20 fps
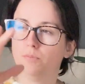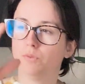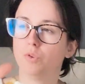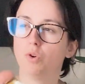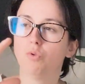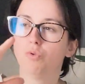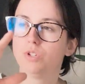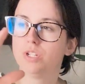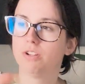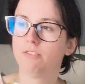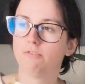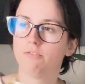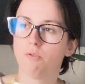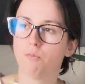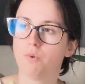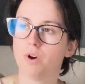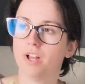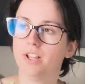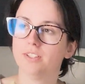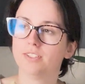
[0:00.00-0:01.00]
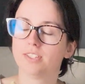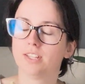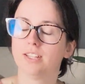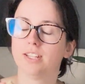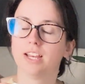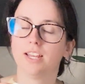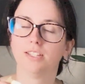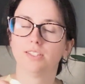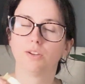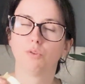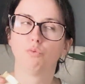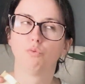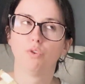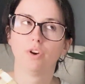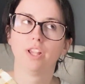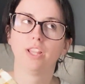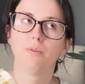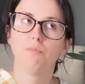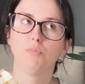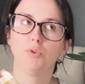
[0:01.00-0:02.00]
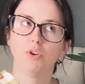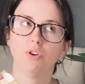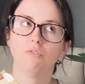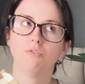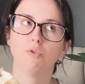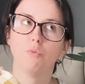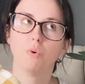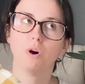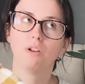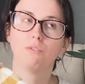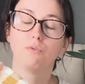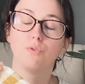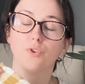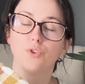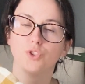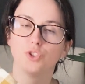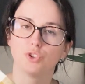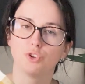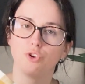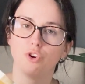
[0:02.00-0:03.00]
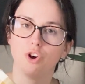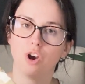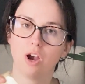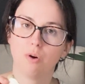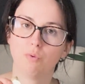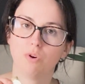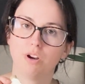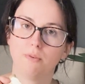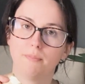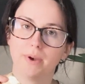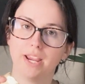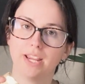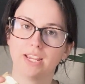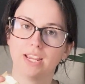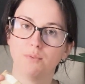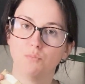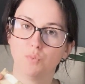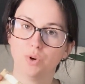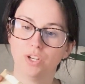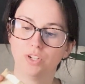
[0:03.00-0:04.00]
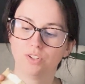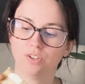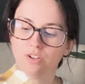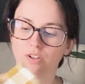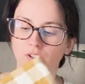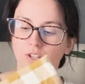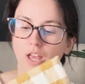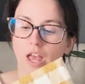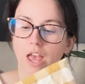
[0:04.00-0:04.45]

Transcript: all different ones, and there's a really beautiful one for a skirt I want to make in winter.